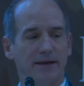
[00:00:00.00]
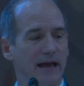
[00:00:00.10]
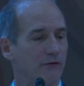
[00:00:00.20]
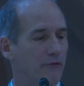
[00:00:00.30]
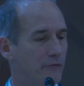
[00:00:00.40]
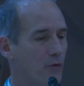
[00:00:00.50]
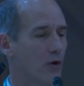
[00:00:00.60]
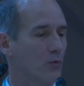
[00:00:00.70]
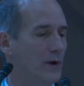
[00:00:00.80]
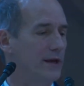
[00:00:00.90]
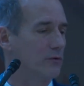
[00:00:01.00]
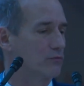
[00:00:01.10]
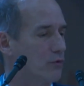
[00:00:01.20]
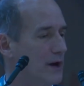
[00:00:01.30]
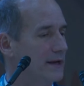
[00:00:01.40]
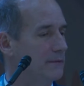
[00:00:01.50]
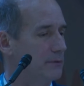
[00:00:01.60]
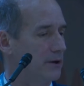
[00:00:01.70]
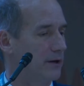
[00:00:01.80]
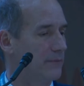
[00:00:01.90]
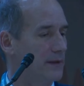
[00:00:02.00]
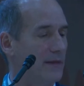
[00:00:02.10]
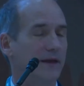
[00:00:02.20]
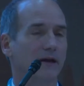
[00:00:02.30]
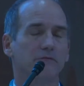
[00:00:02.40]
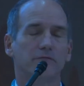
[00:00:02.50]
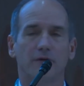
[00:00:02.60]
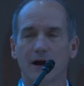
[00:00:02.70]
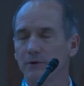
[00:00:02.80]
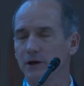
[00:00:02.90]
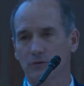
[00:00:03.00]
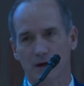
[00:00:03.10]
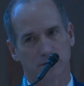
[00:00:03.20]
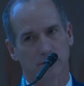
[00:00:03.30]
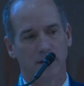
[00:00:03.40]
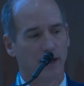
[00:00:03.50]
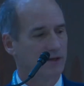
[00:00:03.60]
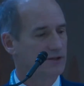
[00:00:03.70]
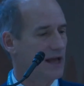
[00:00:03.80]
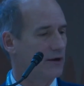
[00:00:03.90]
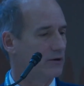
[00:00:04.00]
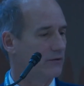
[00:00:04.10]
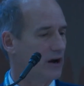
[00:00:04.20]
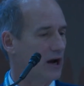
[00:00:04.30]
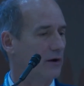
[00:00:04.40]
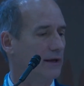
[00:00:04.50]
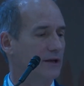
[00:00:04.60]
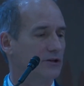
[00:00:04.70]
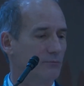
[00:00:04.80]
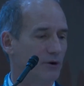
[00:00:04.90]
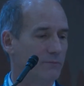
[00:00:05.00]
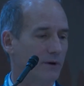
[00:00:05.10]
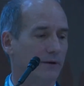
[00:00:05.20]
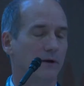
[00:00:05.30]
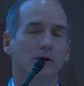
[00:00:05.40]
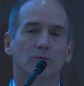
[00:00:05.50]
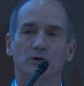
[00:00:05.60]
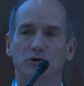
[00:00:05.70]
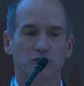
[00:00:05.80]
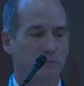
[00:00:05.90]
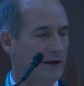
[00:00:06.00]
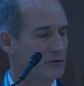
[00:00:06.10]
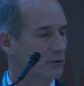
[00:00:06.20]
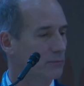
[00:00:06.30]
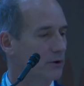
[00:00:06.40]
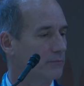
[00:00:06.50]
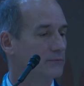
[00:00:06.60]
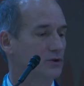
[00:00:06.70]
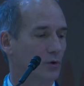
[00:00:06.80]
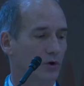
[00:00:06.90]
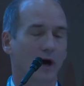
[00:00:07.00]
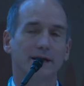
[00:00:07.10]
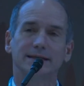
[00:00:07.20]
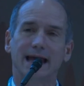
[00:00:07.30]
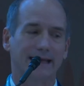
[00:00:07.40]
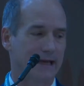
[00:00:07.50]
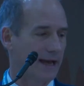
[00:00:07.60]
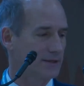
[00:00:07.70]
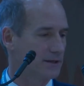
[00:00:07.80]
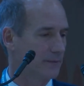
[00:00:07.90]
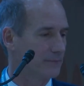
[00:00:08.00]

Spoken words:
to have a 4-week run-in period, and they got very aggressive standard of care. Again, debridement, reduced bacterial burden, total contact casting.